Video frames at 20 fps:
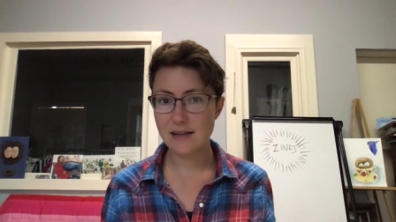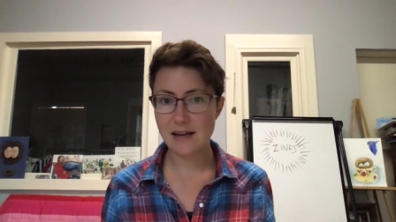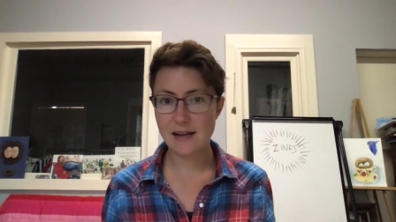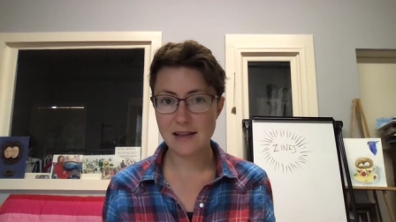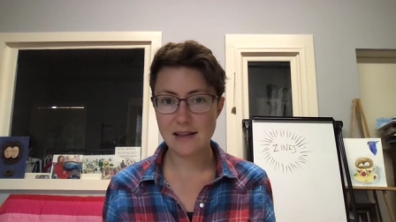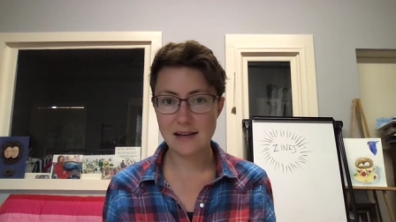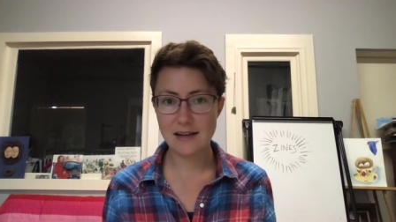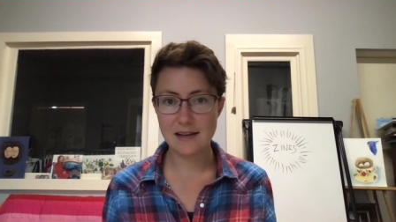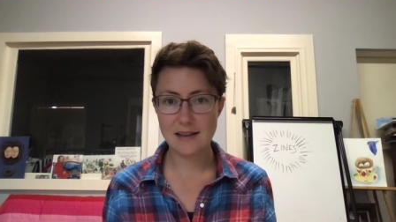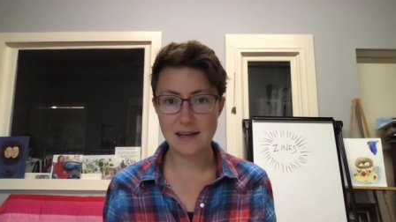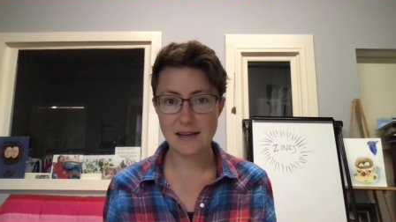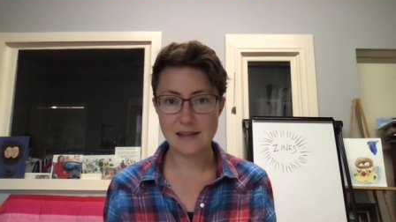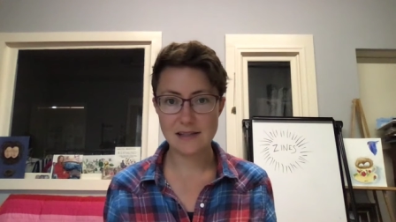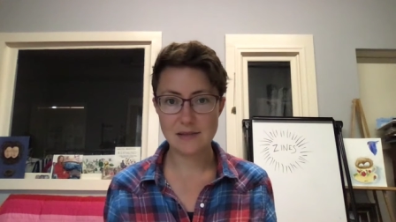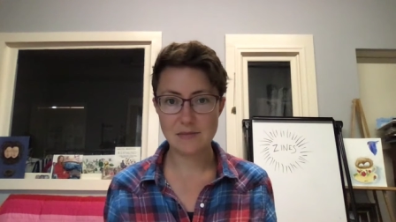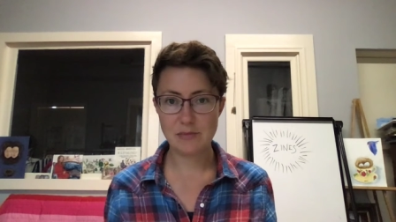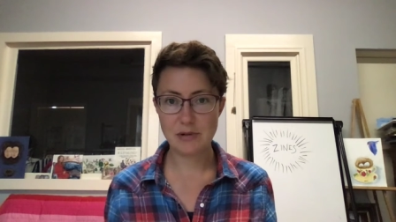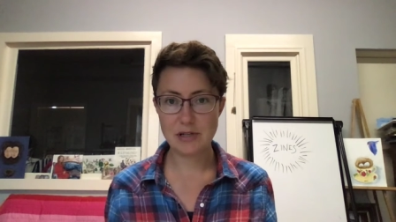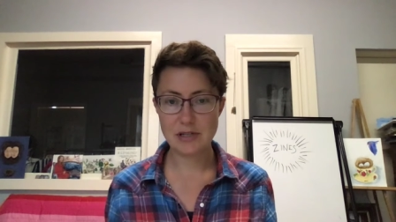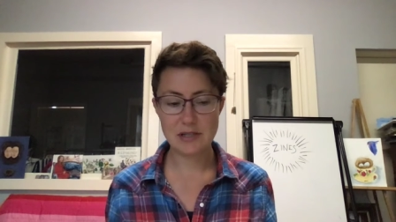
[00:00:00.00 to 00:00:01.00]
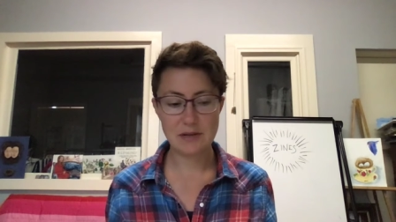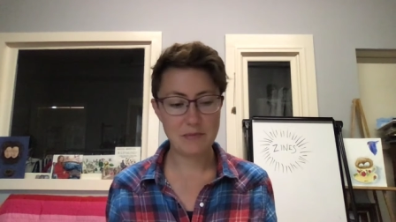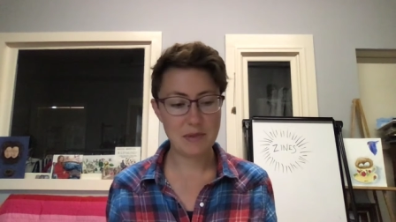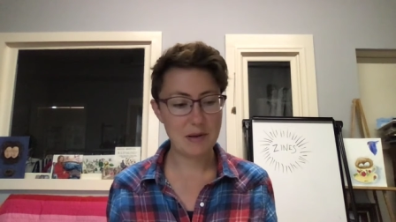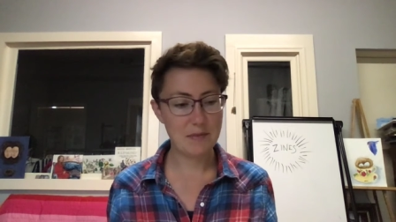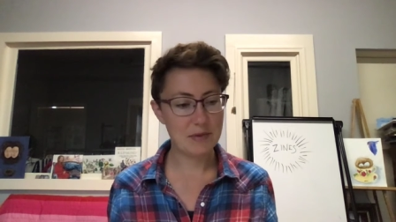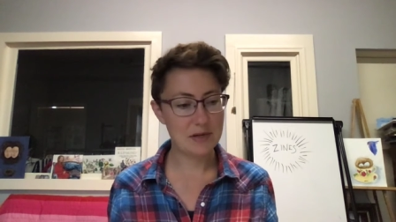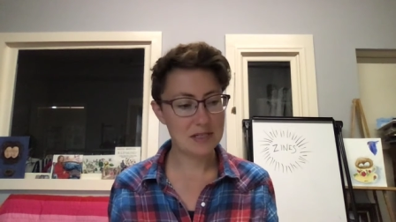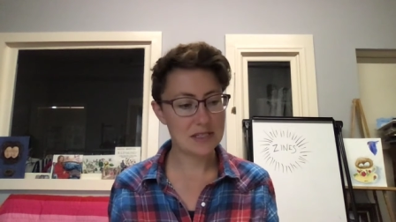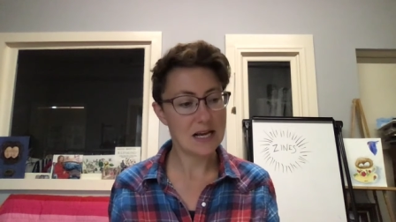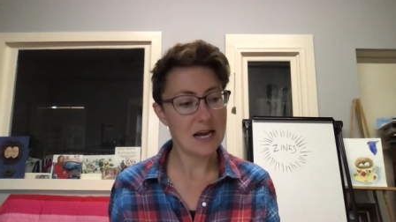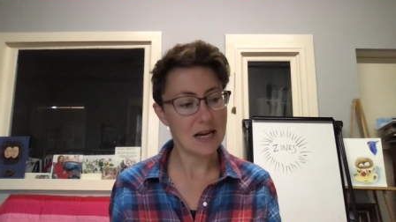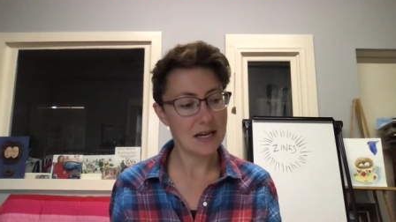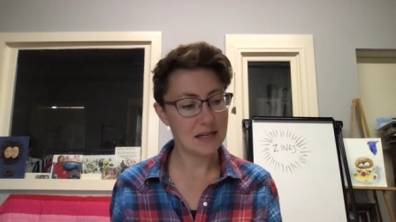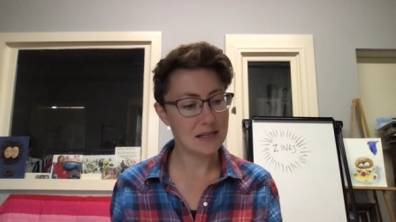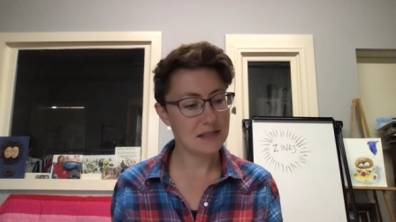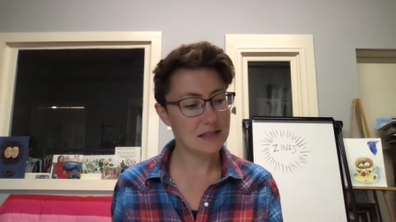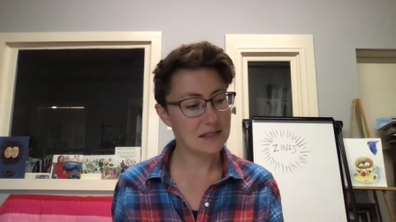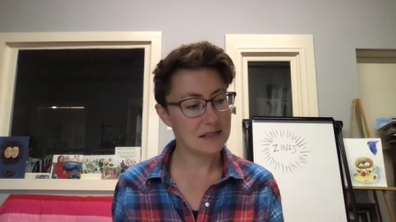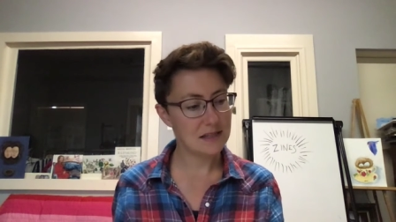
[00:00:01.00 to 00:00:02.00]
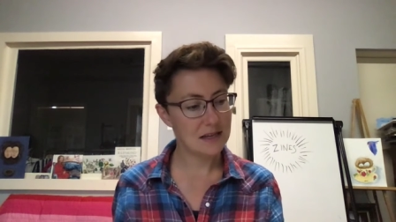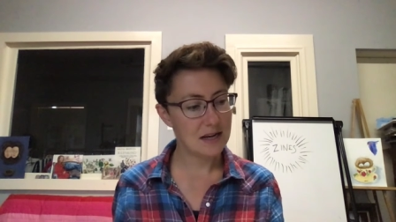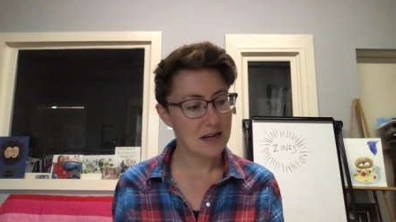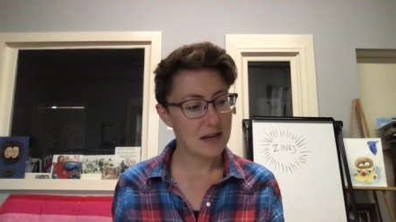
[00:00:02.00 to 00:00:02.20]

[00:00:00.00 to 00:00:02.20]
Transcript: I think that's printer paper size.